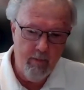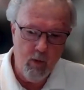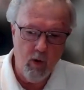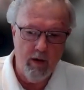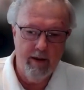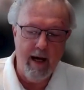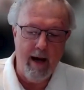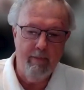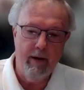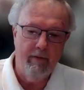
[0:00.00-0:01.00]
important
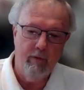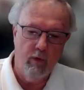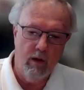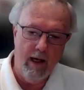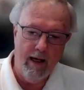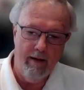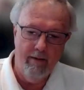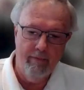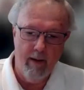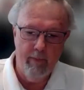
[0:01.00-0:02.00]
topic for a lot
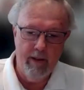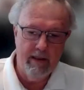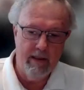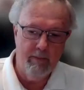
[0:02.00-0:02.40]
of companies,